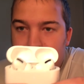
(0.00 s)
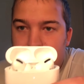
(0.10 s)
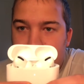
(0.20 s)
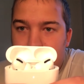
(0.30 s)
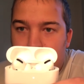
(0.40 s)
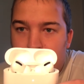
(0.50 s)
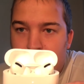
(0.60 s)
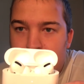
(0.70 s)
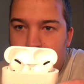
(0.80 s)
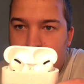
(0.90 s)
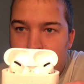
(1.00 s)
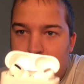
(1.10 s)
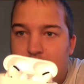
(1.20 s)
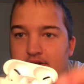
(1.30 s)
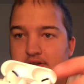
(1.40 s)
show them. I
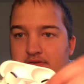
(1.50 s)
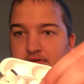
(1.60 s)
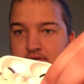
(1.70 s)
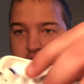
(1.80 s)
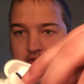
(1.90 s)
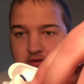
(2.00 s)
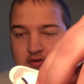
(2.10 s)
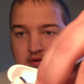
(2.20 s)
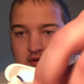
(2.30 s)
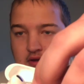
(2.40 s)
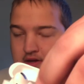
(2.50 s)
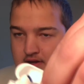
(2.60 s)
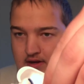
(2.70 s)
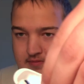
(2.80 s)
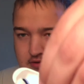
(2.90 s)
can
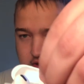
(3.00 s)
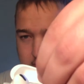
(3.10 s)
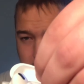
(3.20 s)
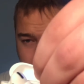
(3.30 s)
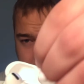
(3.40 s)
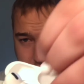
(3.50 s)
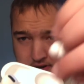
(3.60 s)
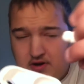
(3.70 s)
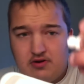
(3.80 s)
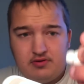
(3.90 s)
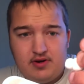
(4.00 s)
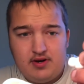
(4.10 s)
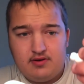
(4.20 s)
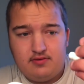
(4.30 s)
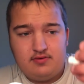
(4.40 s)
I'm gonna try to mod my ears right now
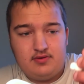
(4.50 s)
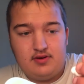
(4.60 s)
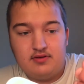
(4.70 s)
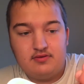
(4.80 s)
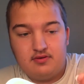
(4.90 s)
because